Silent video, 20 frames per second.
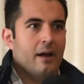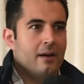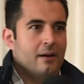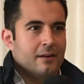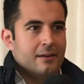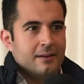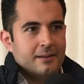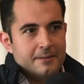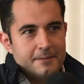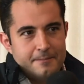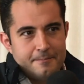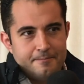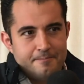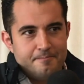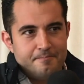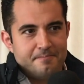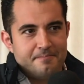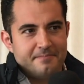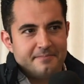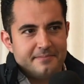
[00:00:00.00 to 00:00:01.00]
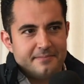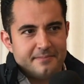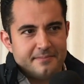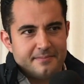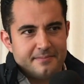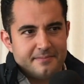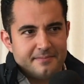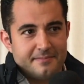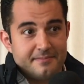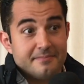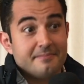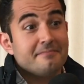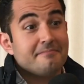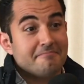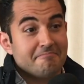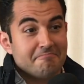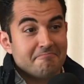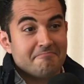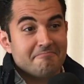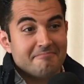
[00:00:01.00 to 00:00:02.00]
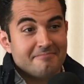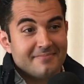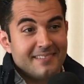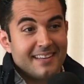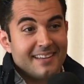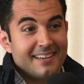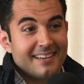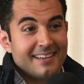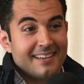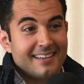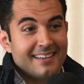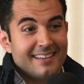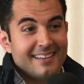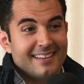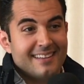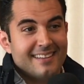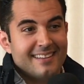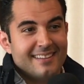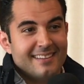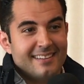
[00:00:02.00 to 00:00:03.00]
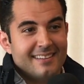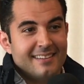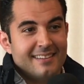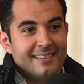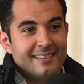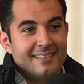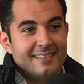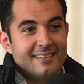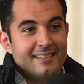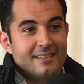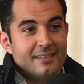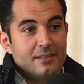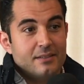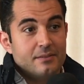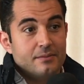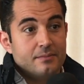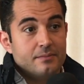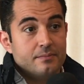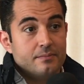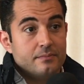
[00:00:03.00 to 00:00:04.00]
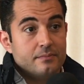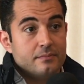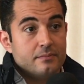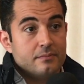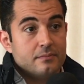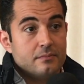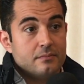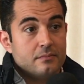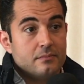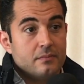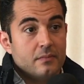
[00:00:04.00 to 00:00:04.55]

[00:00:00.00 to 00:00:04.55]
And it all sounds great, but we're also going to be talking about privacy.